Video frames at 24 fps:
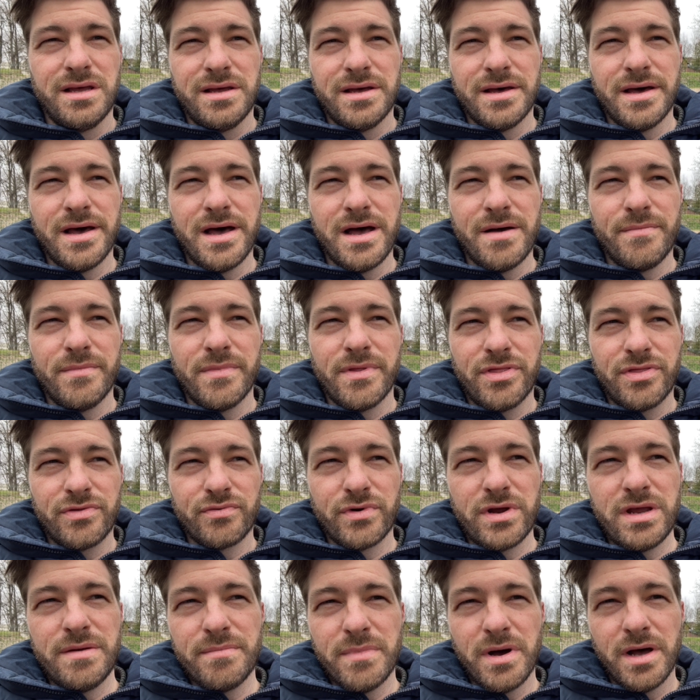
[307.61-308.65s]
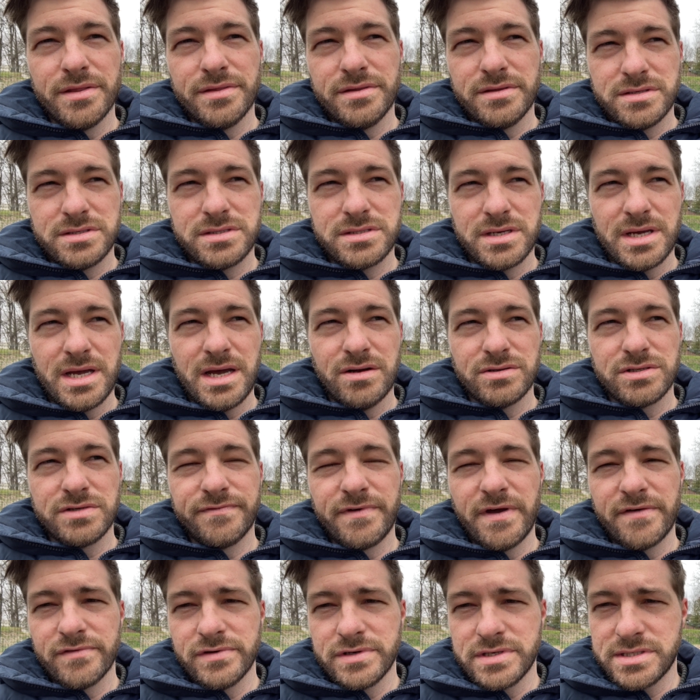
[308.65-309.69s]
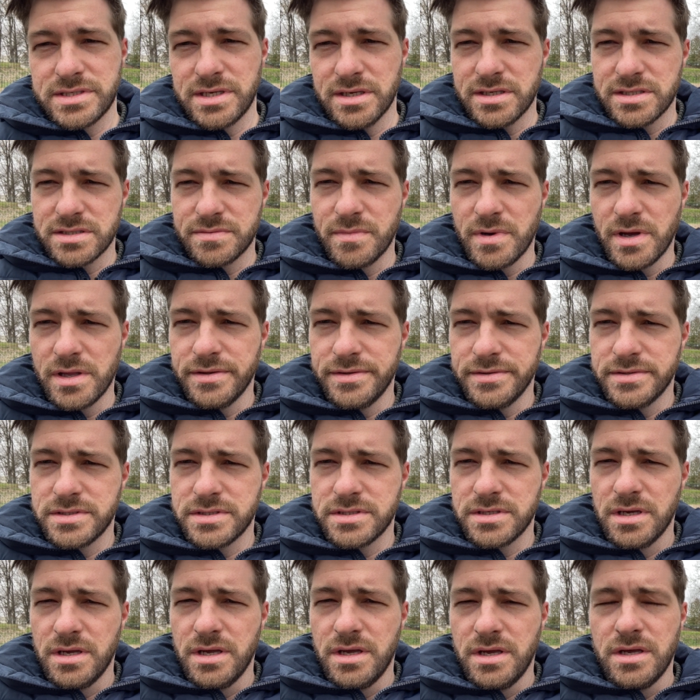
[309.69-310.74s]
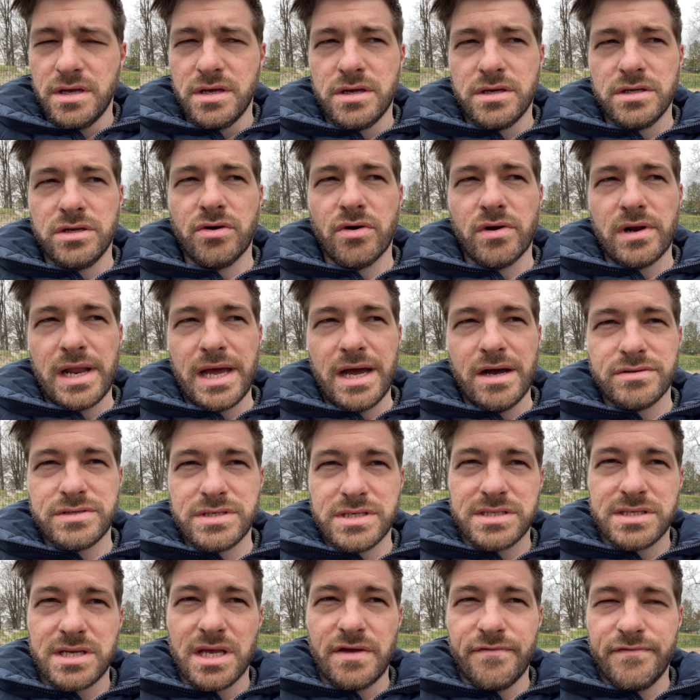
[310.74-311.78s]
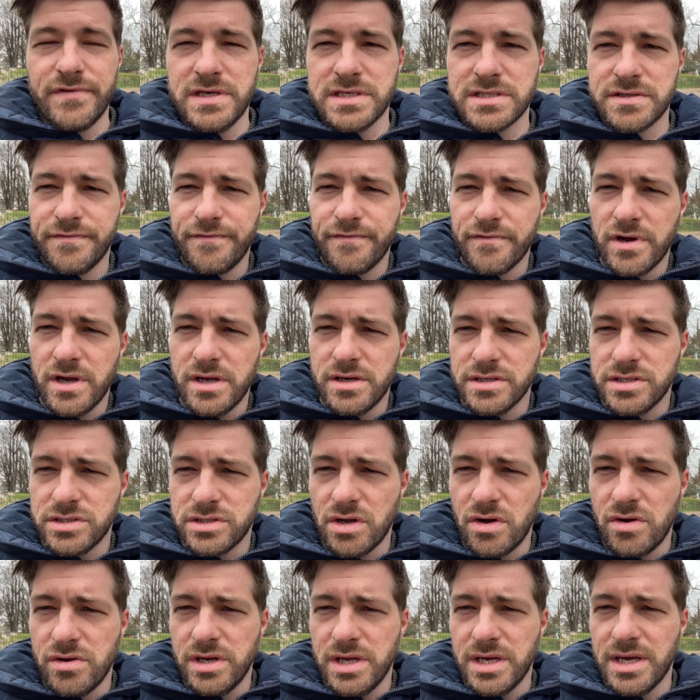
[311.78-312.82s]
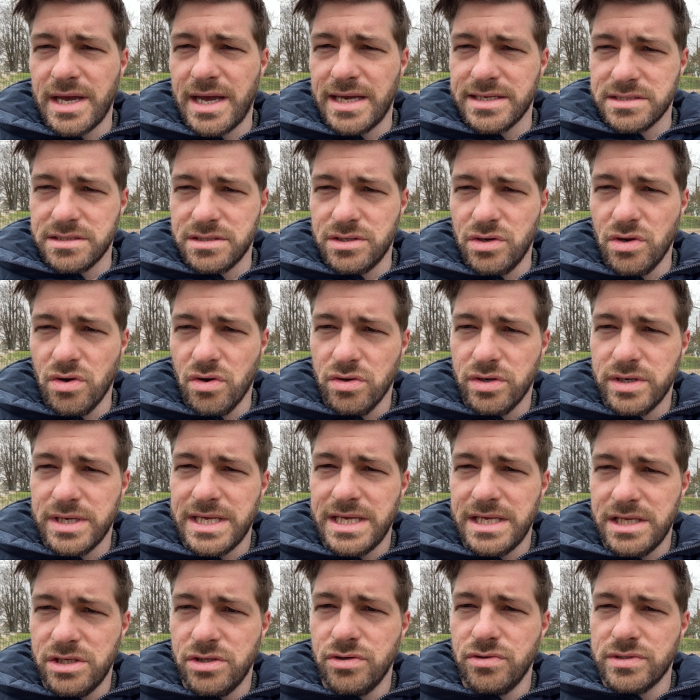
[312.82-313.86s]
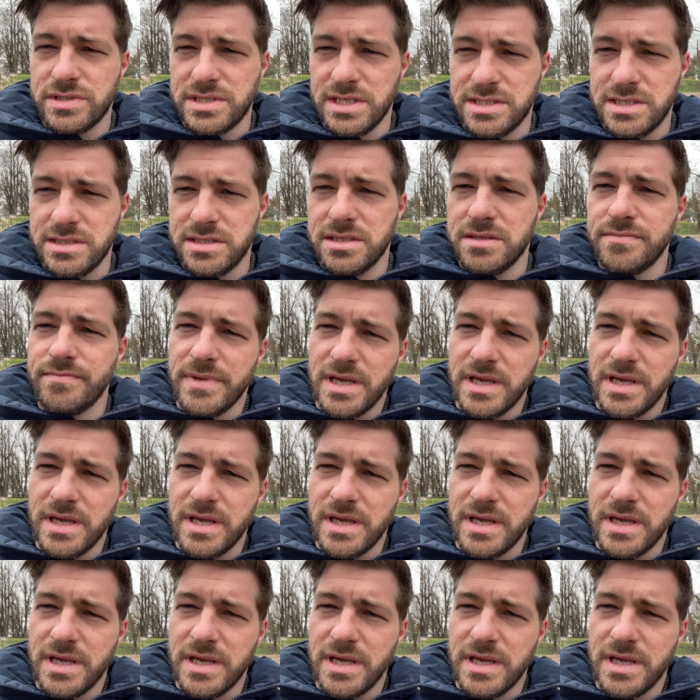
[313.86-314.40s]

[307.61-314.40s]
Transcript: 3 months out of every 6 months you're allowed to stay visa-free in Estonia as a non-EU citizen.